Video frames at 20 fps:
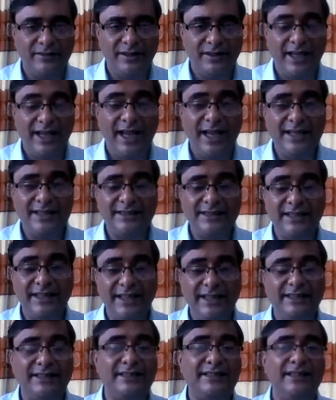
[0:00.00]
as
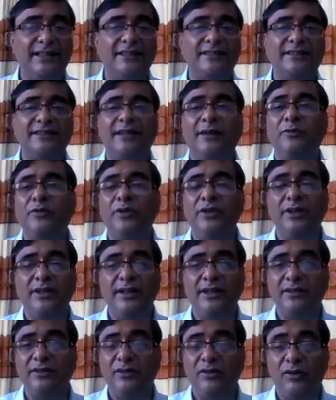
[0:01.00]
it's the
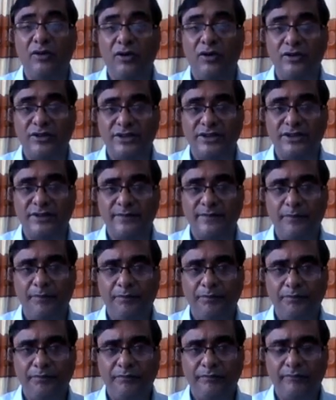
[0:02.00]
subordinate clause.
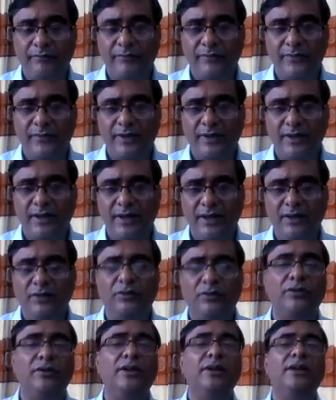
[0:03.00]
You
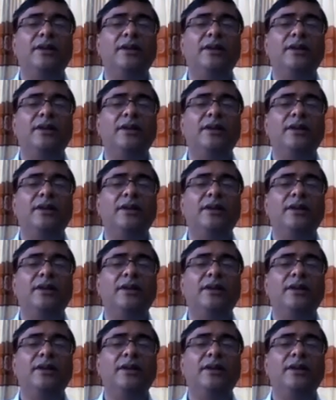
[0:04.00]
know,